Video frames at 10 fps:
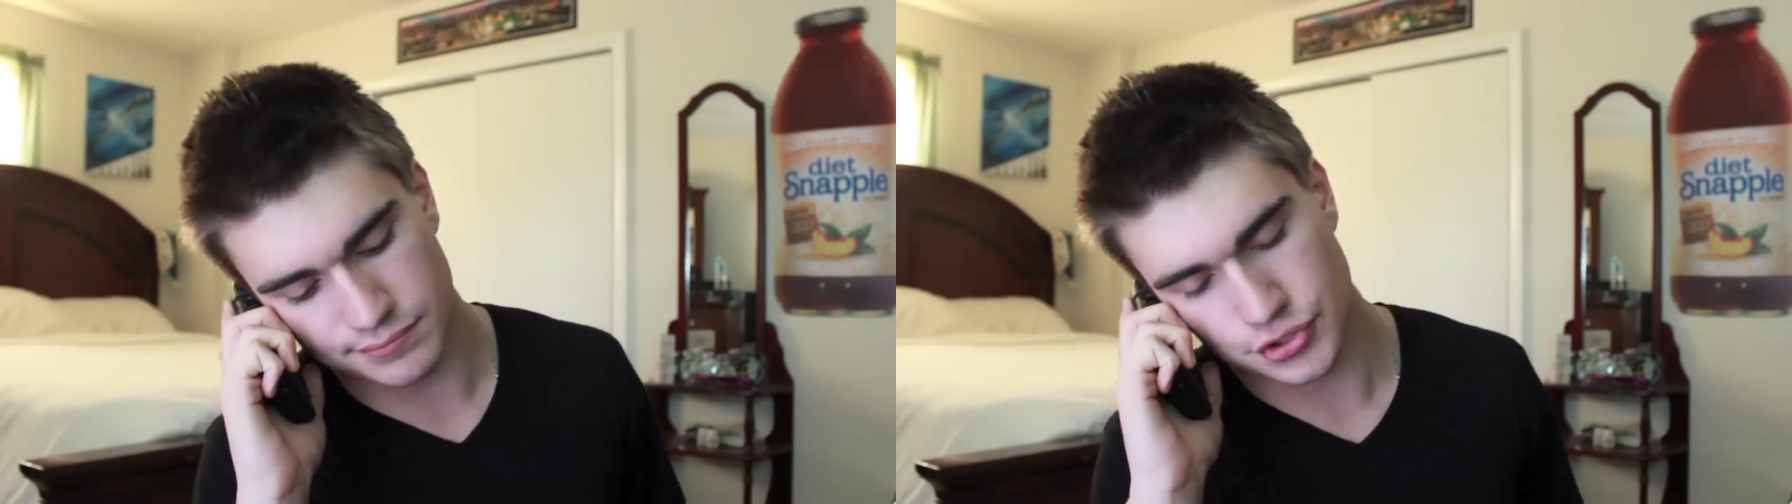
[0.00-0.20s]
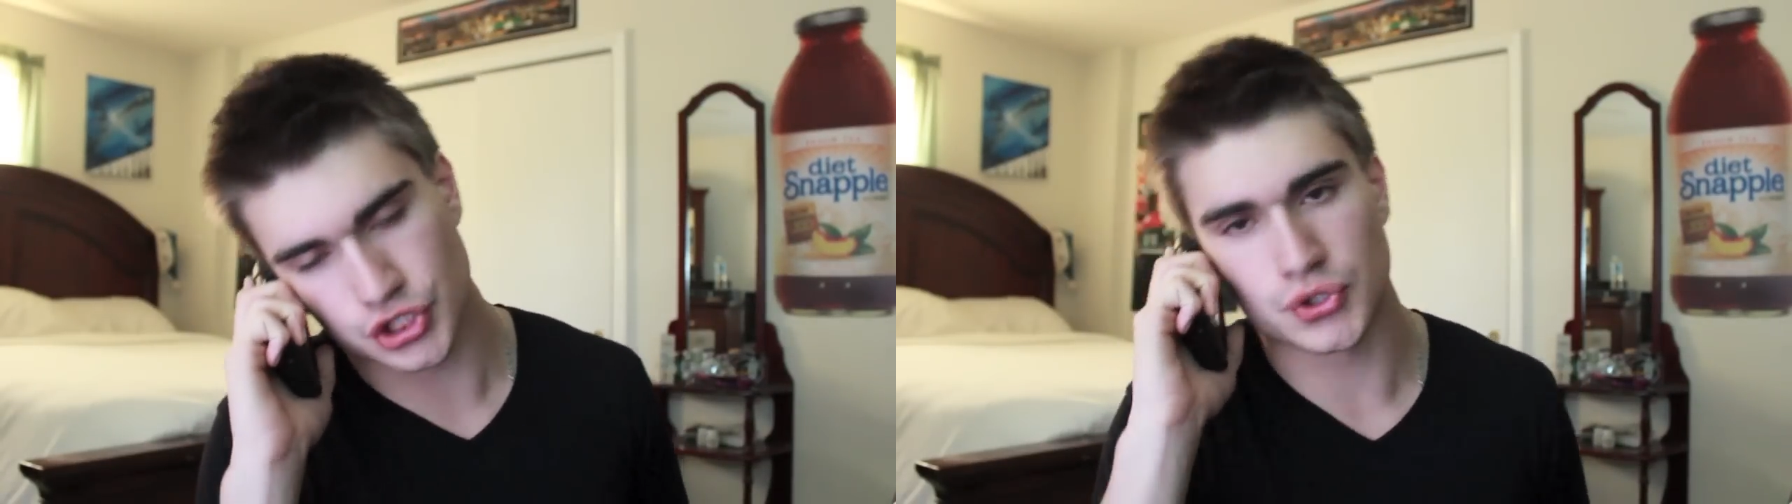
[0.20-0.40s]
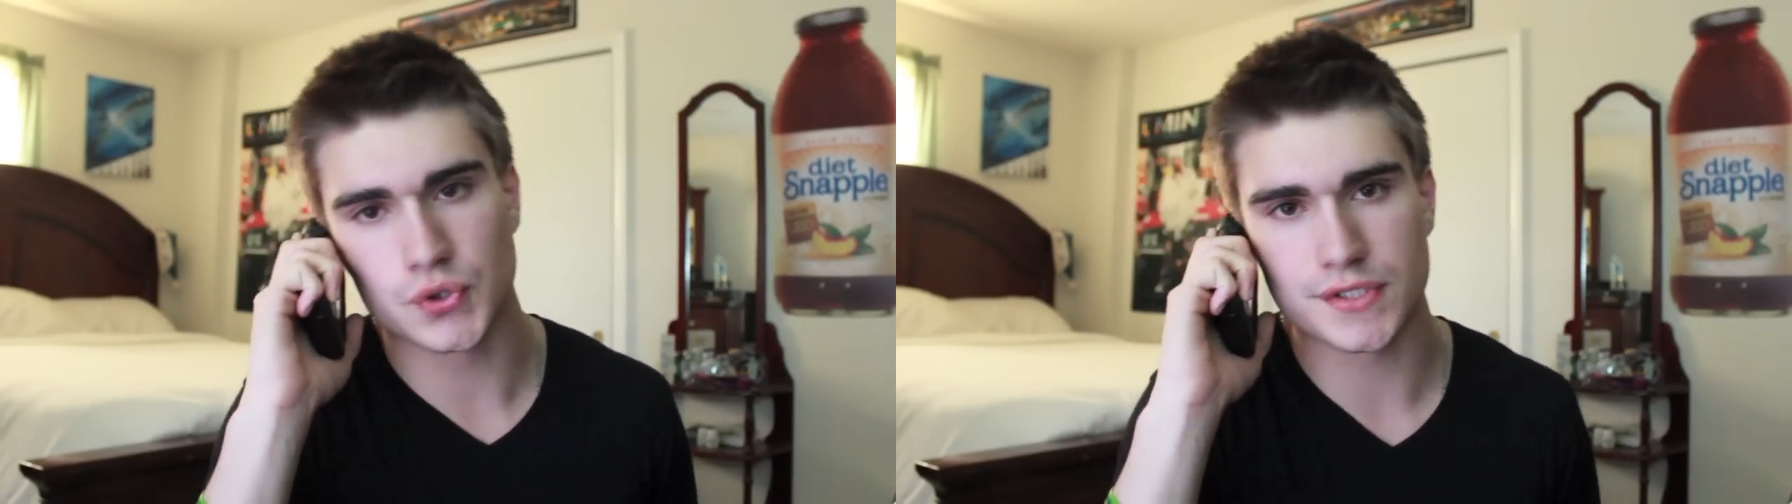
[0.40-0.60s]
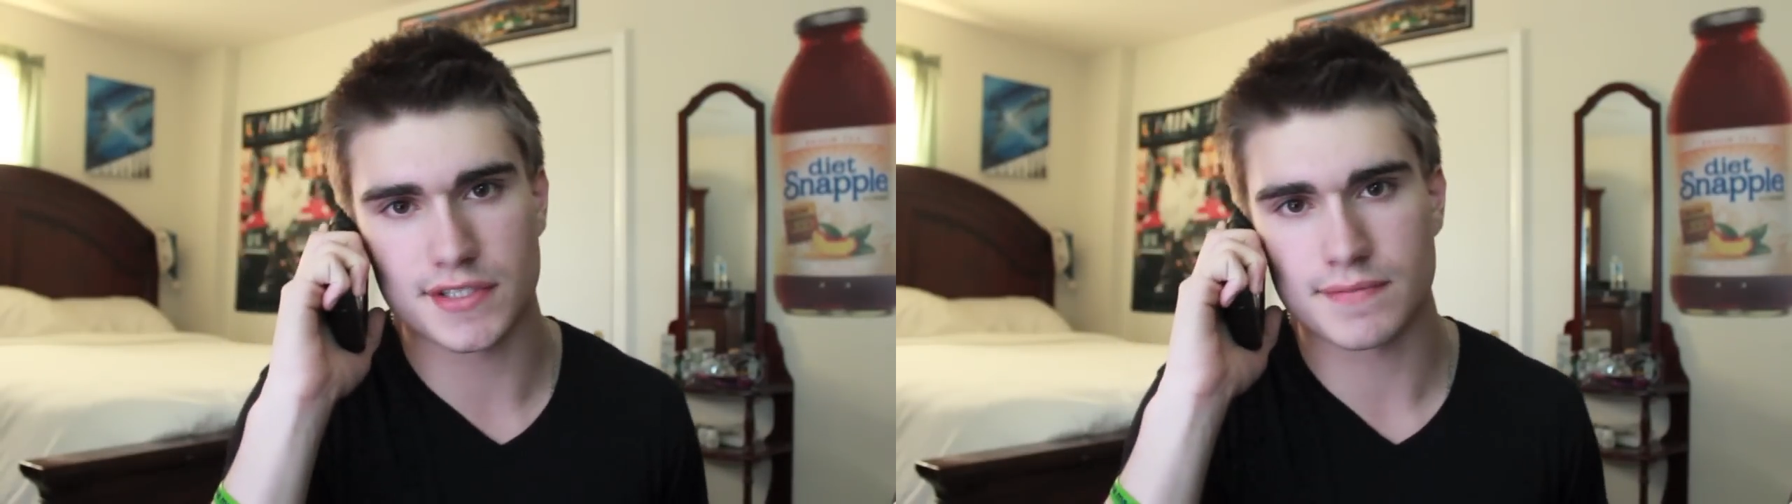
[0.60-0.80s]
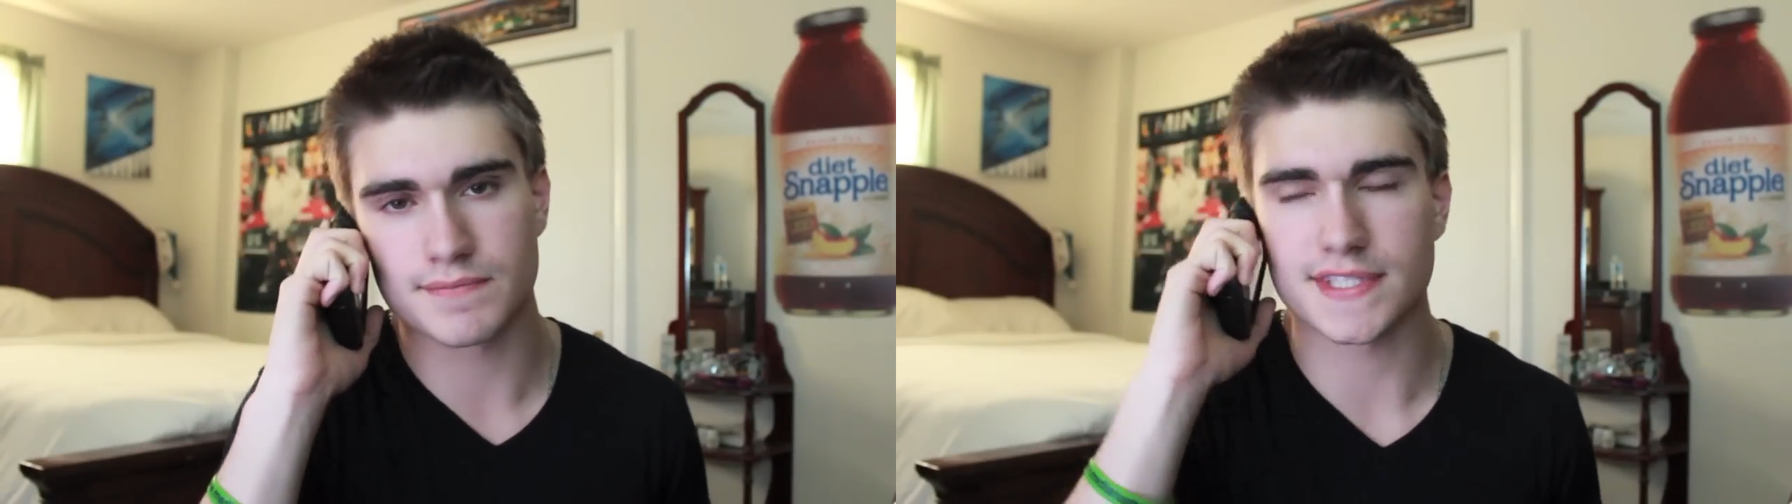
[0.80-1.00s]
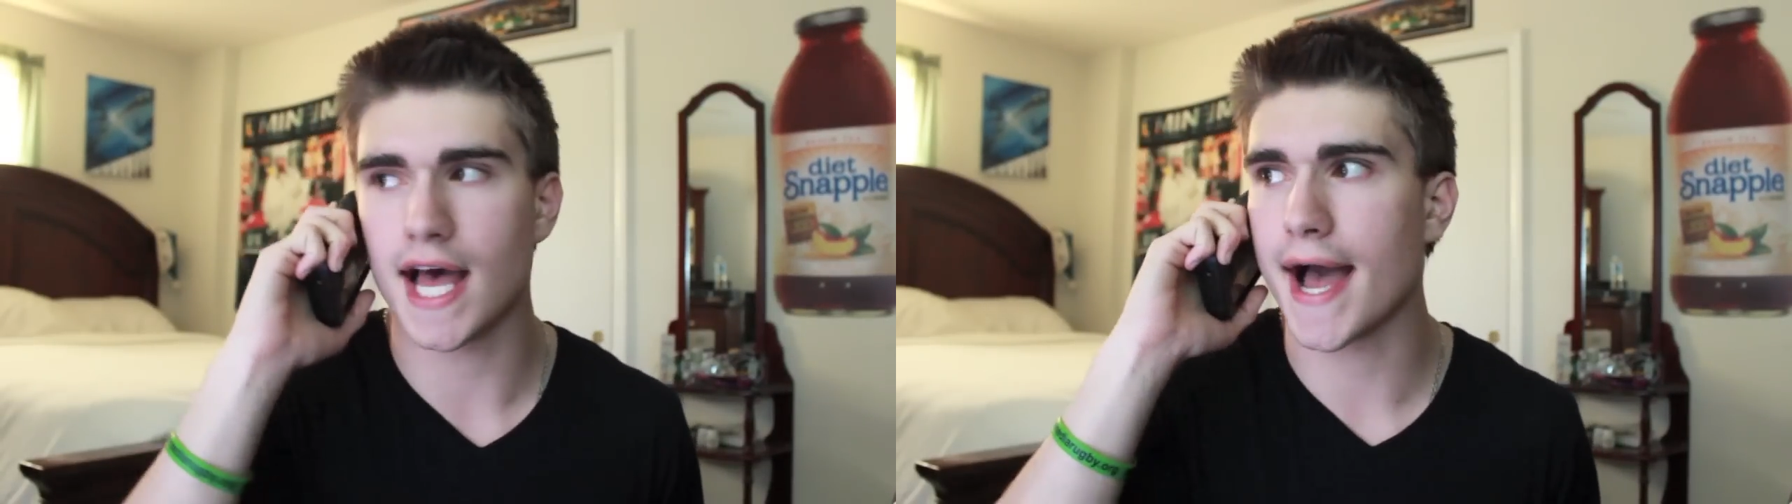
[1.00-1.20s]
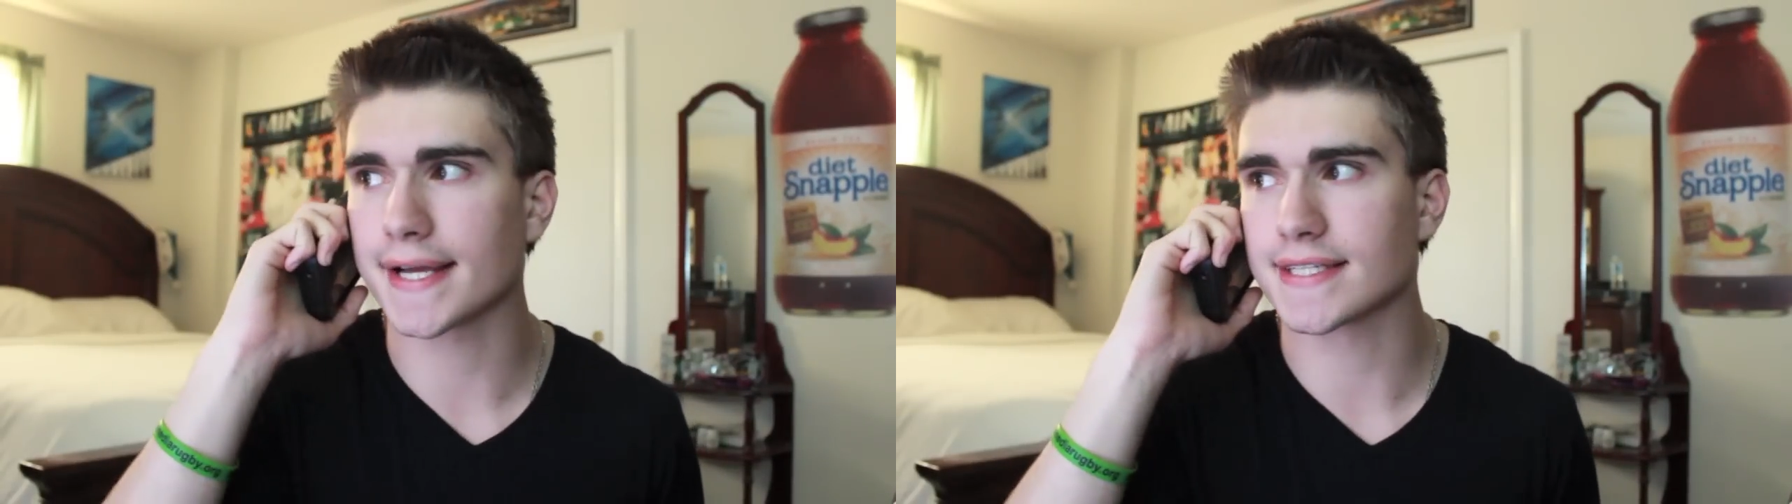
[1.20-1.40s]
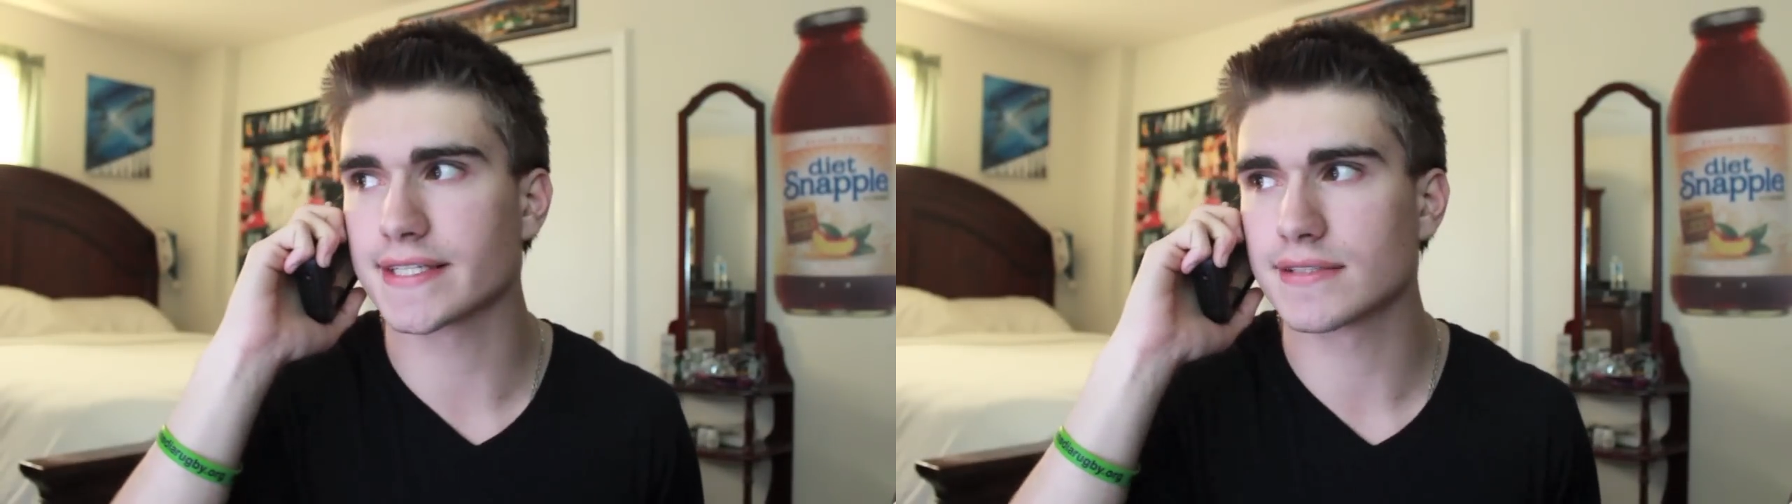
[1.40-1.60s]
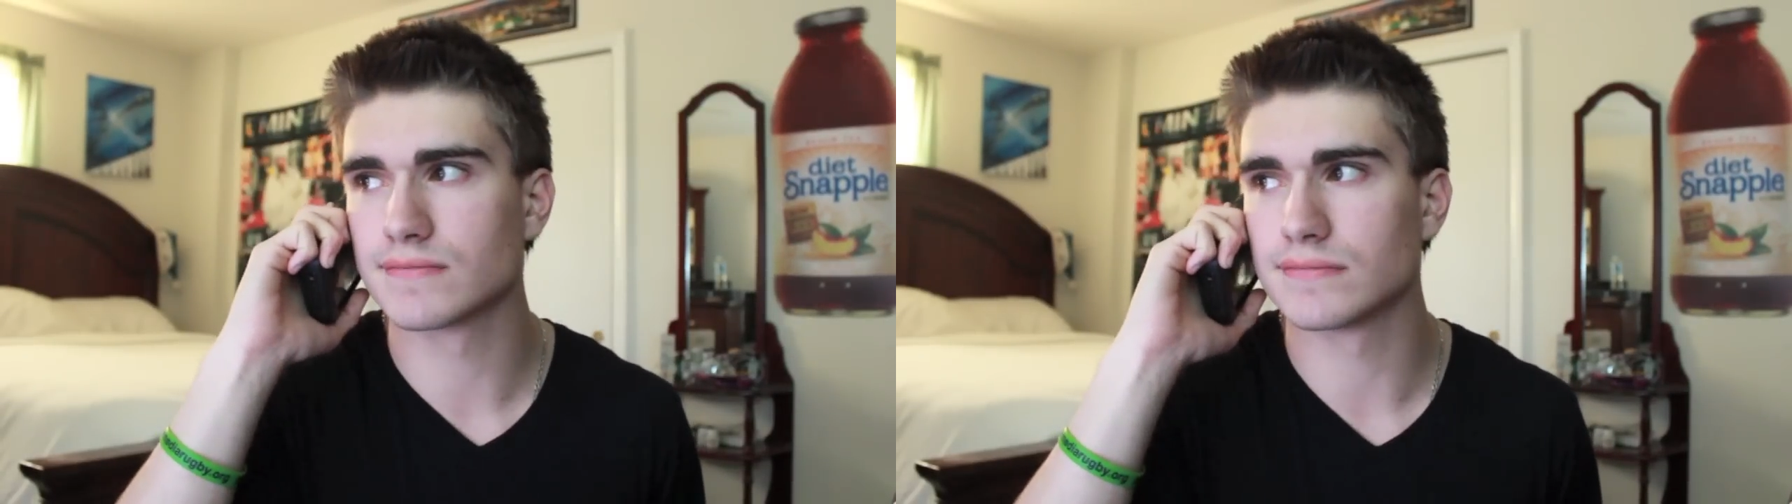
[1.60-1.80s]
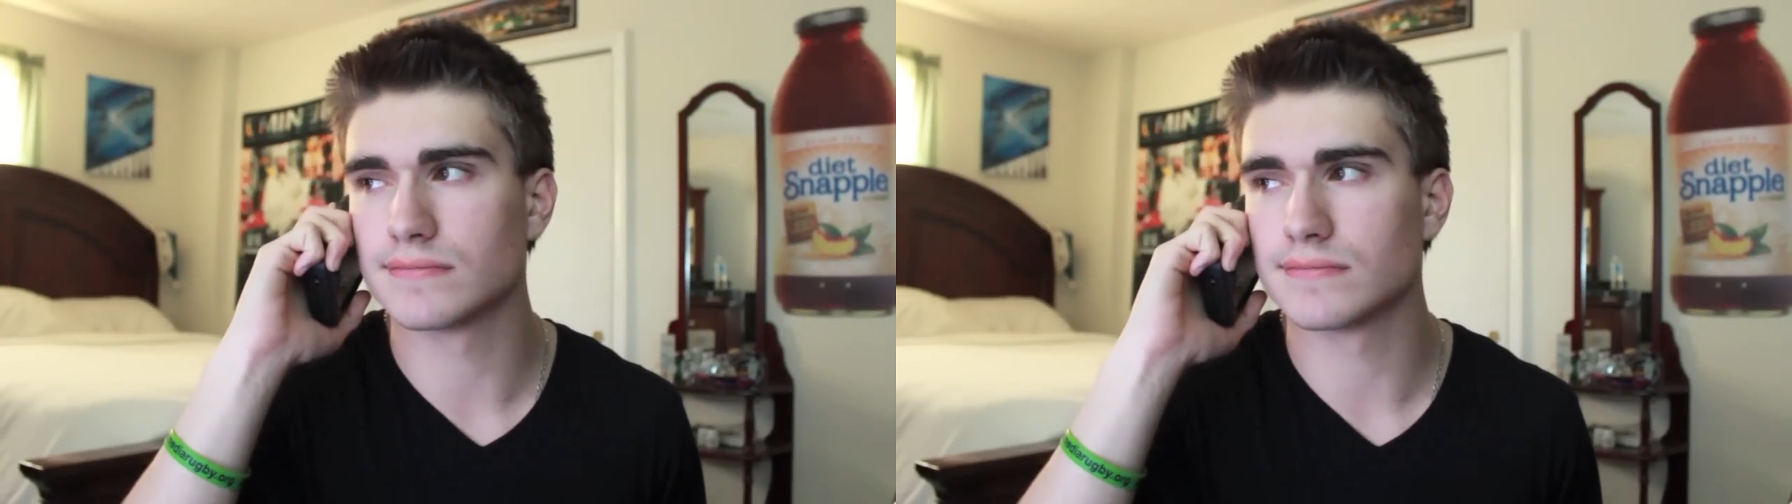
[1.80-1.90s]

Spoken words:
shoes, socks,